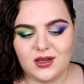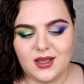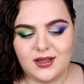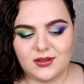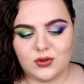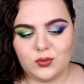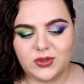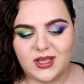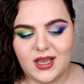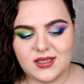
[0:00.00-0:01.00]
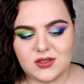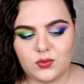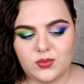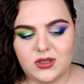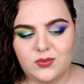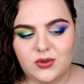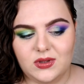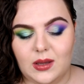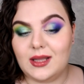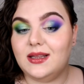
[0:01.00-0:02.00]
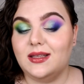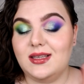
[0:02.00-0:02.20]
a little bit has to be built up, at